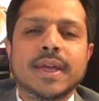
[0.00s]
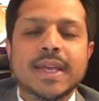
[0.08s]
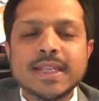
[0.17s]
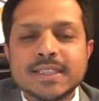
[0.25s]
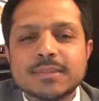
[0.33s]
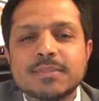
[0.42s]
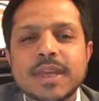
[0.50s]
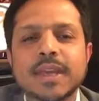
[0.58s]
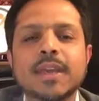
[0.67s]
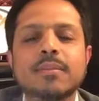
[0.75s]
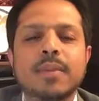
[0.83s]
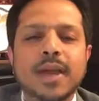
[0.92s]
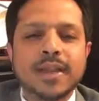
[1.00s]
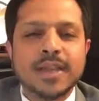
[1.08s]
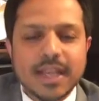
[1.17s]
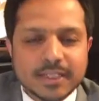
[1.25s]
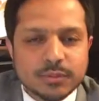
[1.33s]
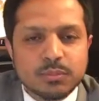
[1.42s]
is making my
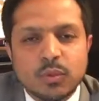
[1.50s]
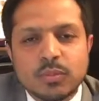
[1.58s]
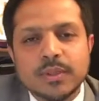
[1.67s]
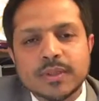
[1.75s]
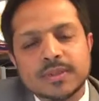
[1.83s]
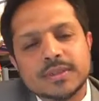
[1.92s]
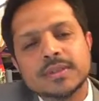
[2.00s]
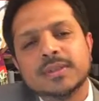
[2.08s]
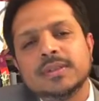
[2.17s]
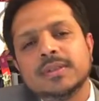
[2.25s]
next moment,